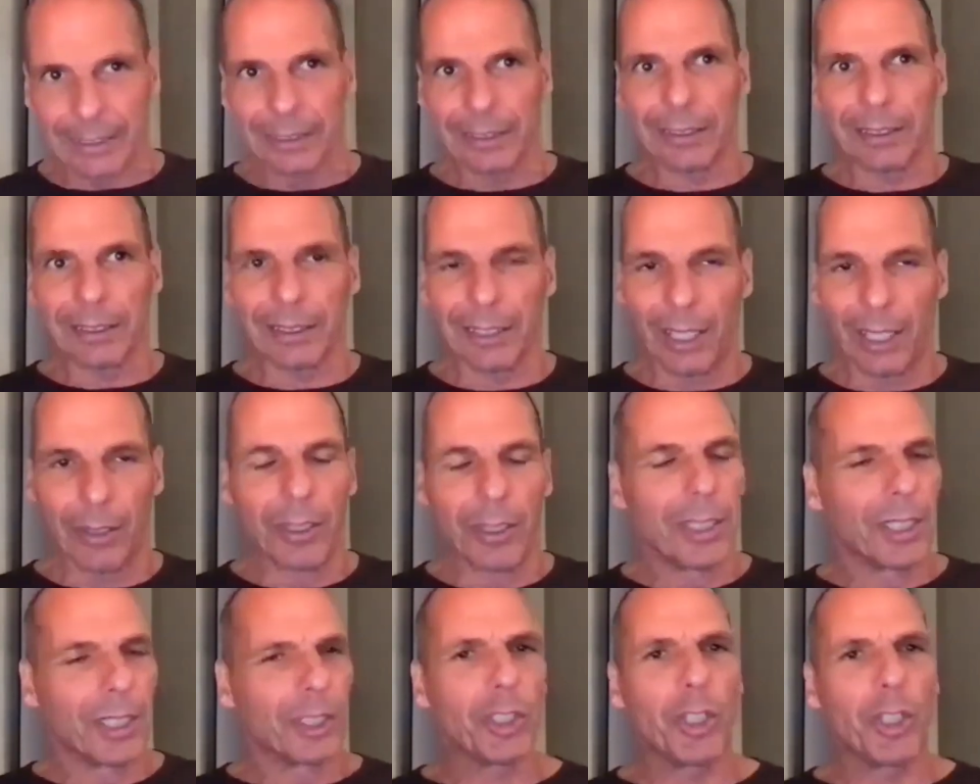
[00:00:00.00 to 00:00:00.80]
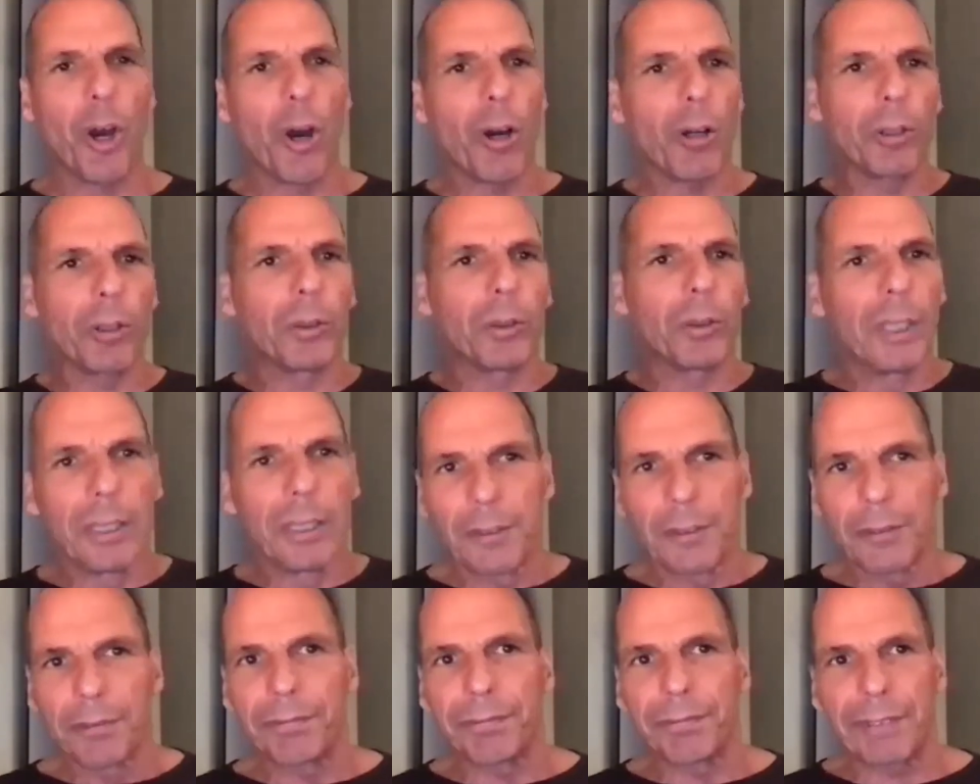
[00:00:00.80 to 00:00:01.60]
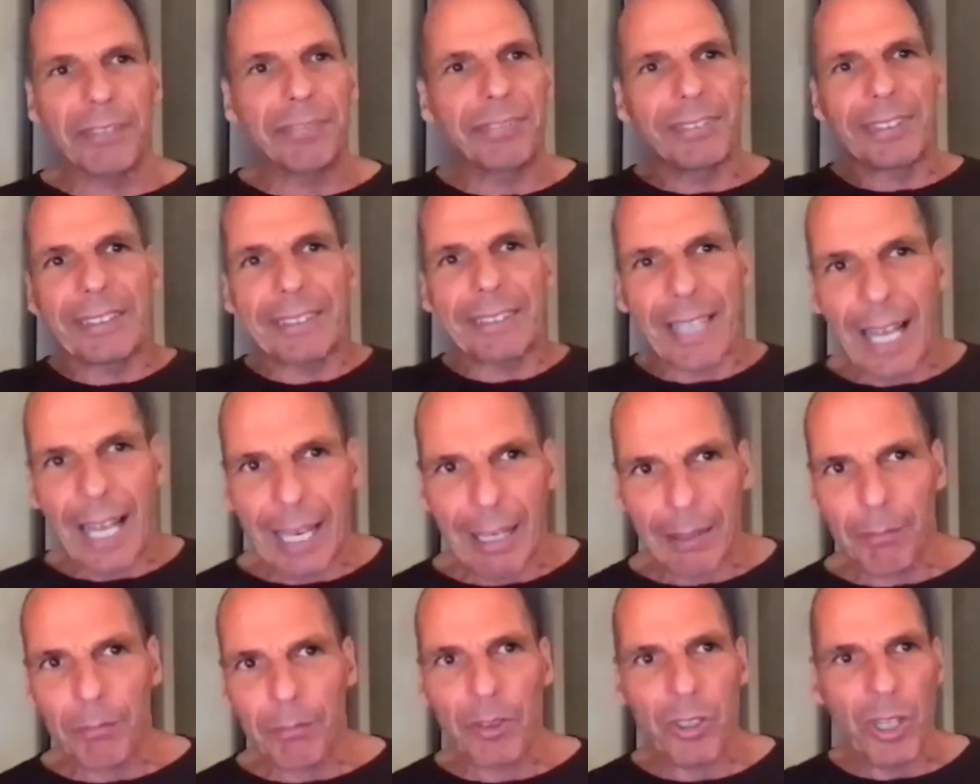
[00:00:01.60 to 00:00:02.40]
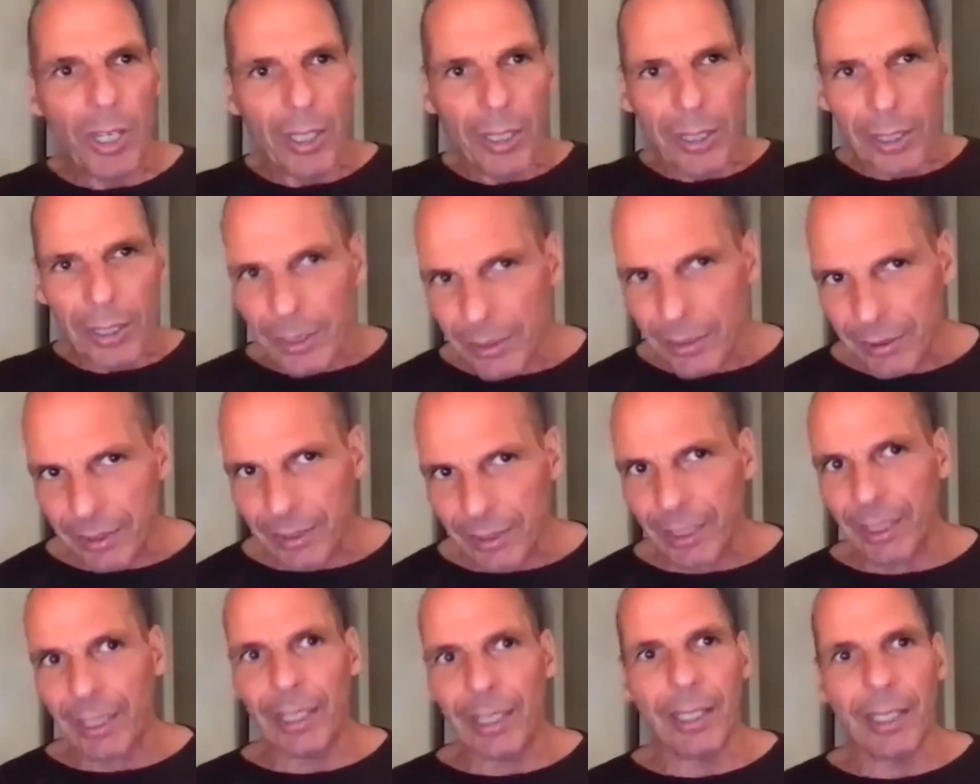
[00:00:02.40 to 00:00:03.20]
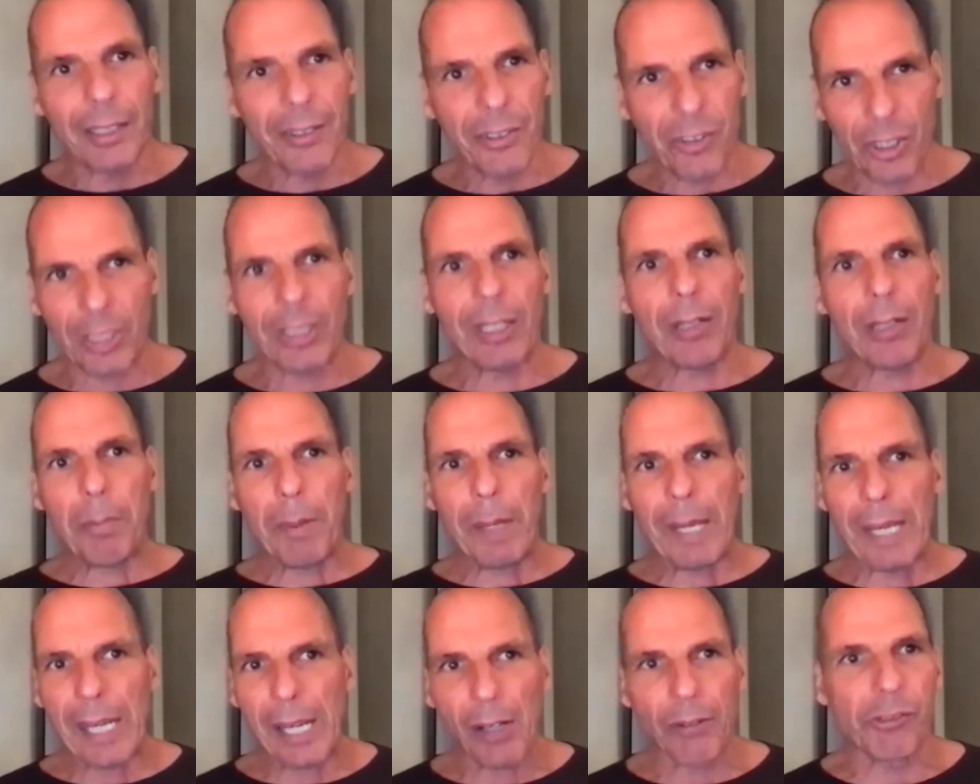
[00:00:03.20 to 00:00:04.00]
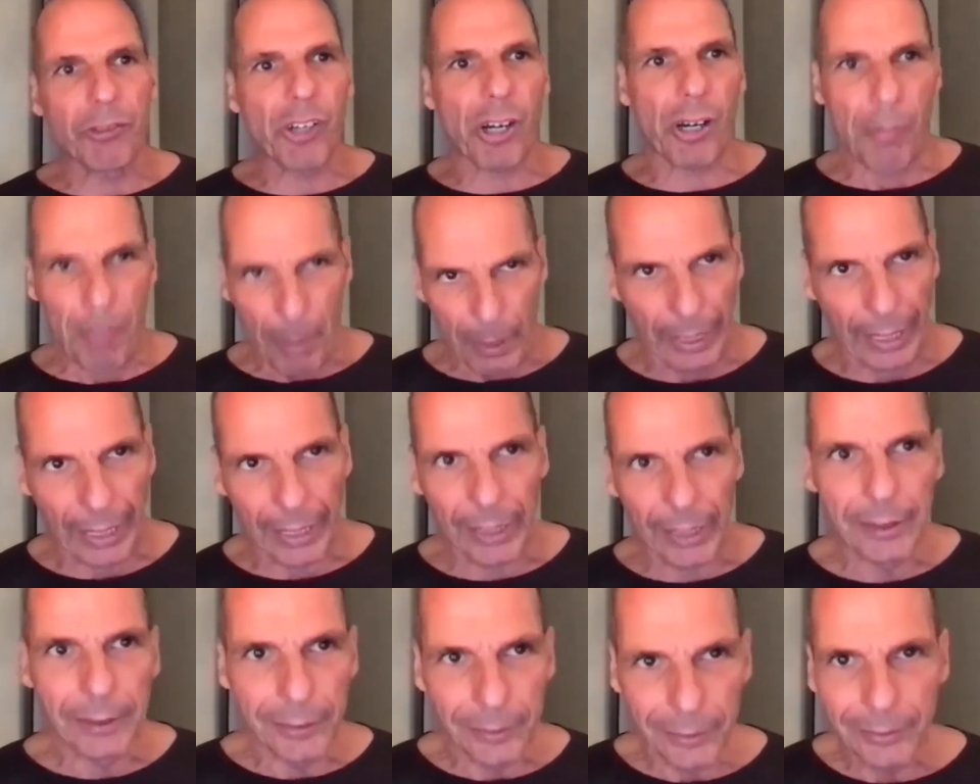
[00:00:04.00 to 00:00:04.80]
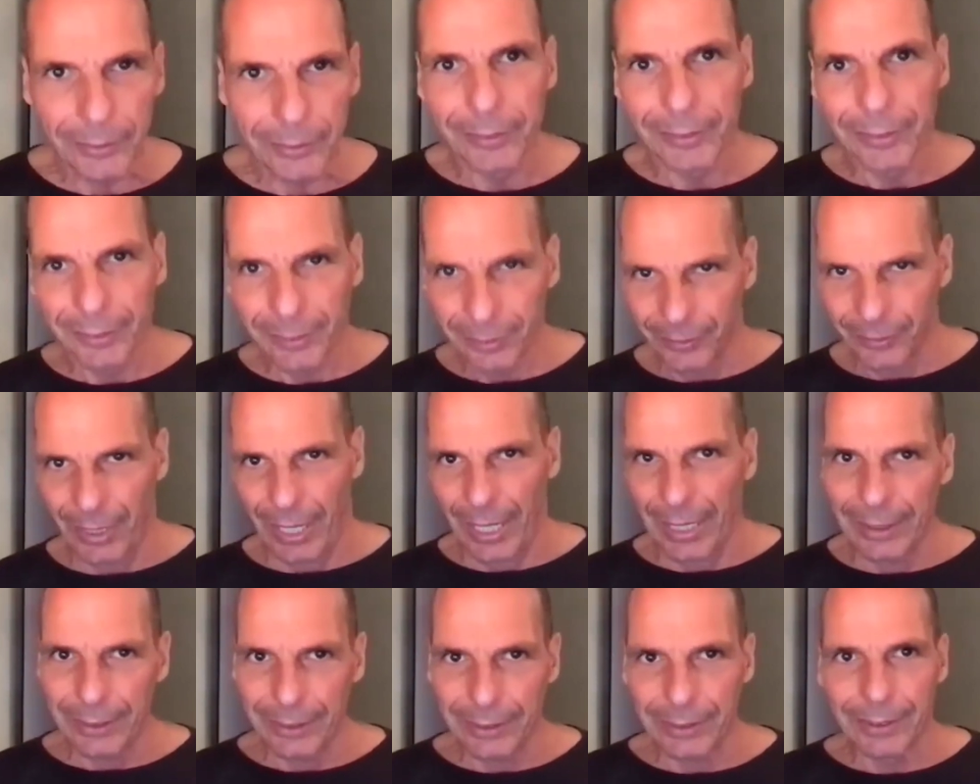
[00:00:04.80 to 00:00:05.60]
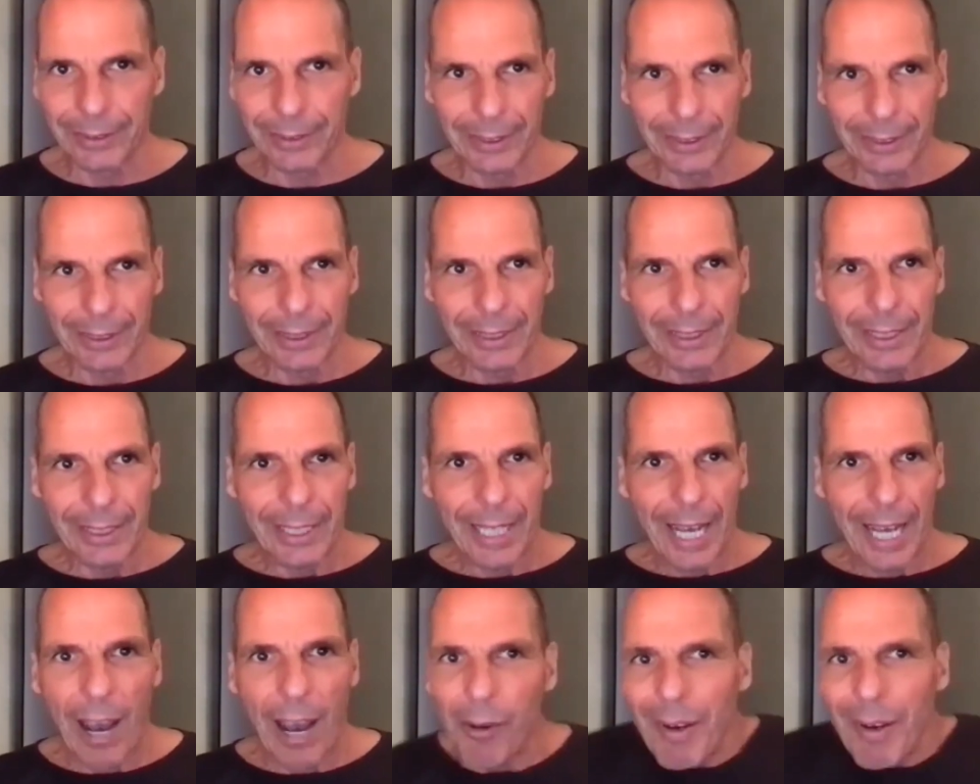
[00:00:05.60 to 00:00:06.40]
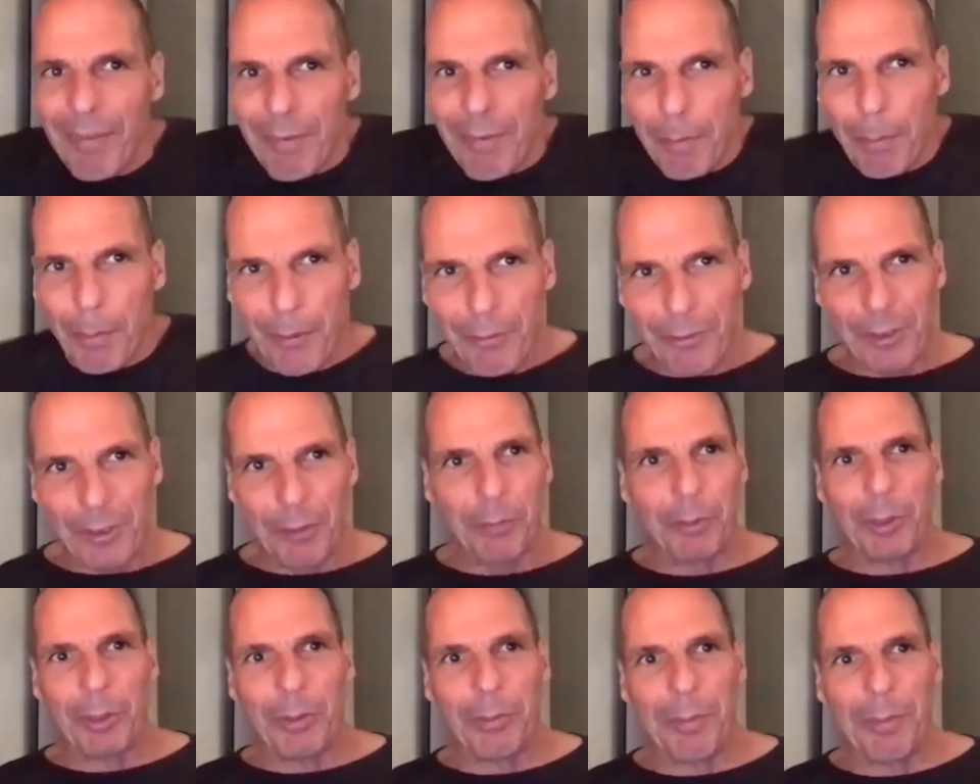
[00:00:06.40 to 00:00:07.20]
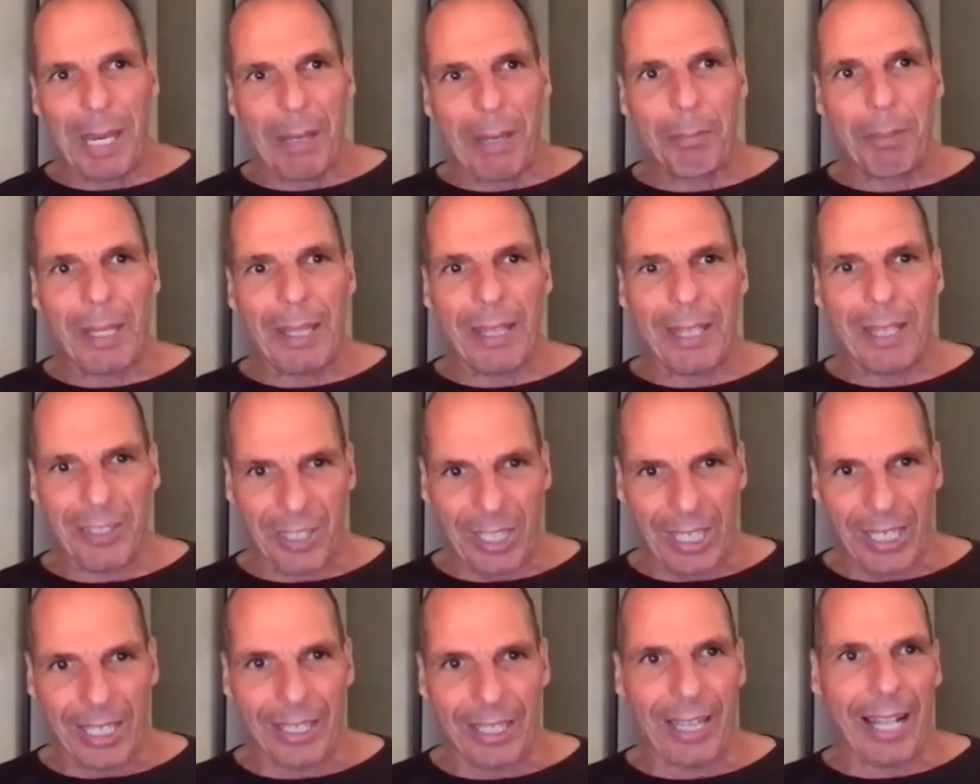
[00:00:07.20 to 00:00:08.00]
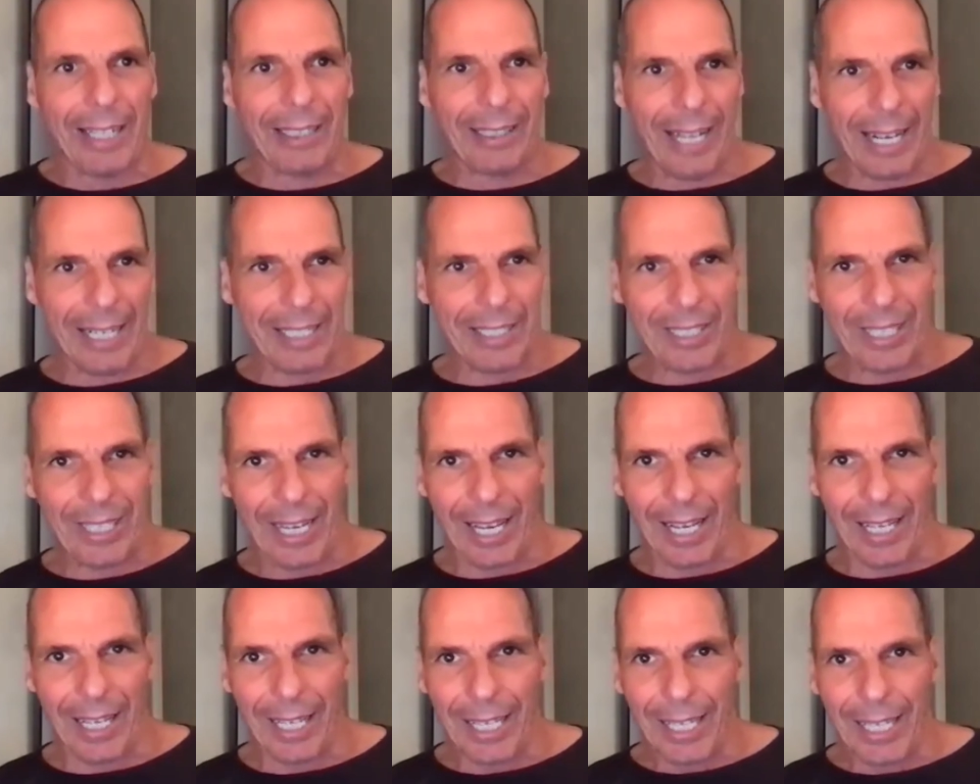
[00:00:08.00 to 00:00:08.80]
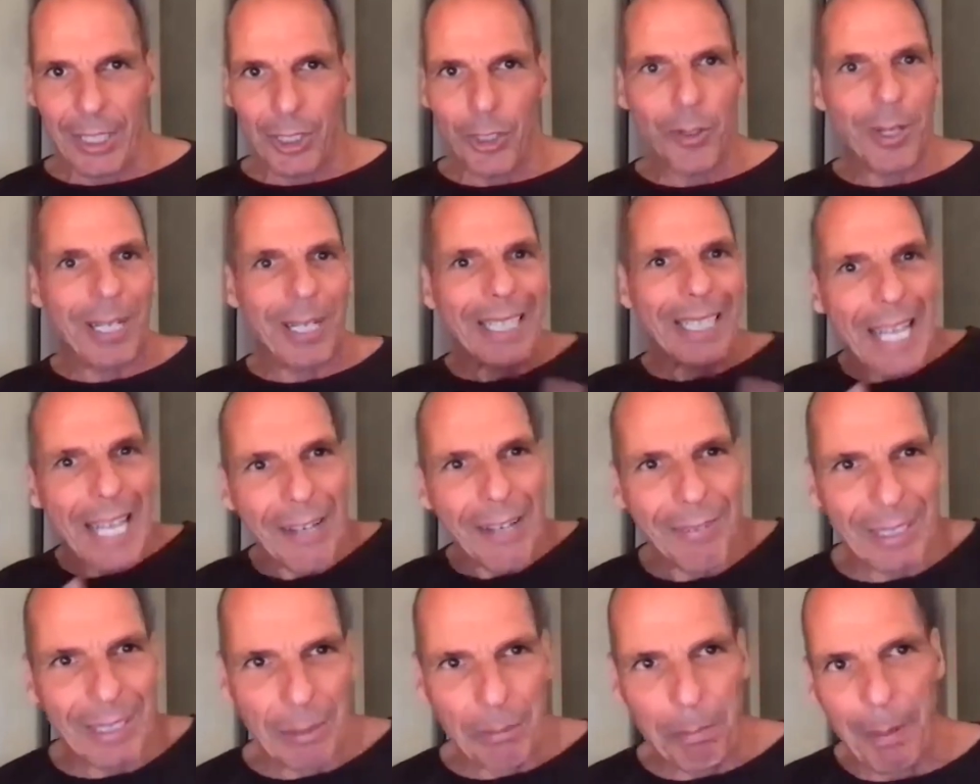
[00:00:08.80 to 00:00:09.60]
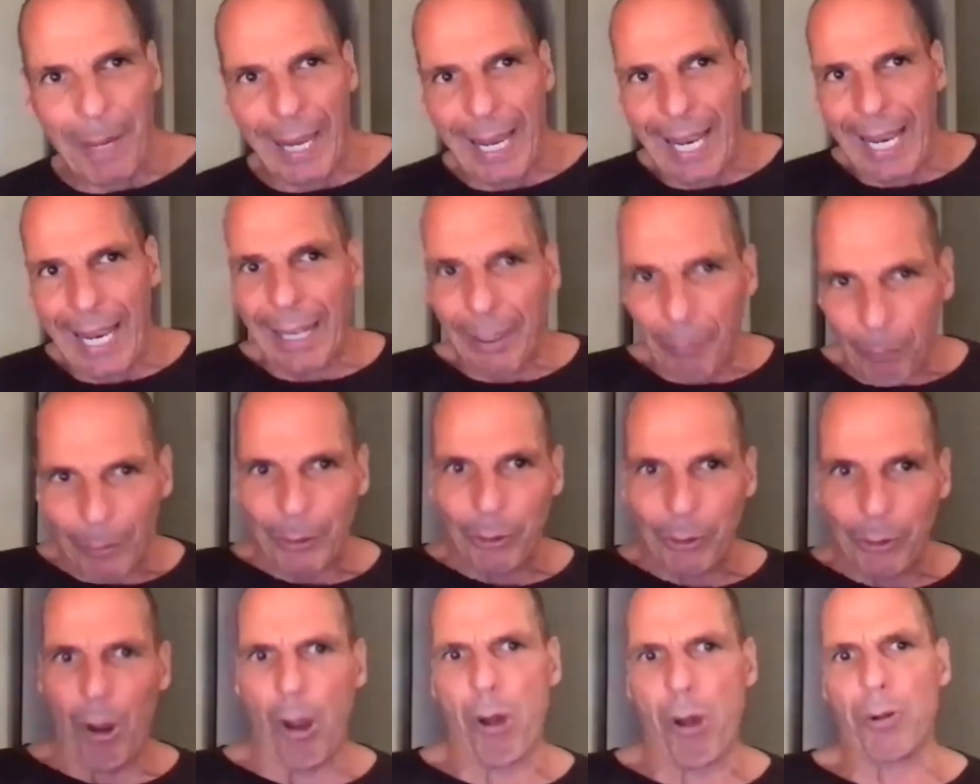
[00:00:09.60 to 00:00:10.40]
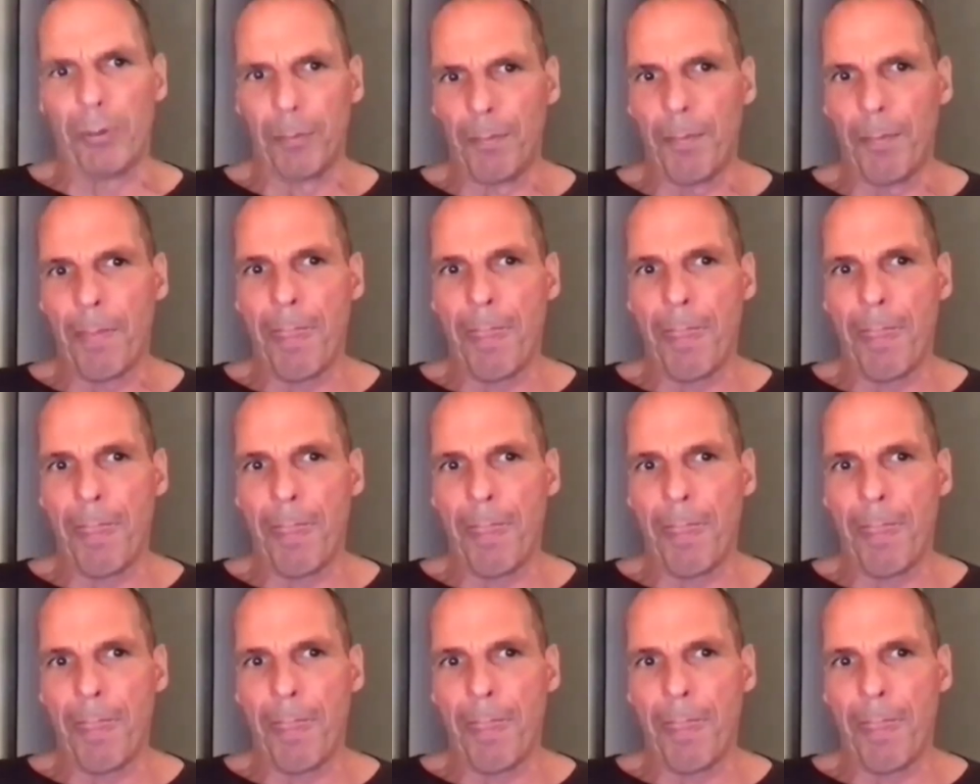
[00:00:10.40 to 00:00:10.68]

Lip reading: you owe 50 times the GDP of Germany, right? However profitable you may be this year, that next year, you can never repay what you owe.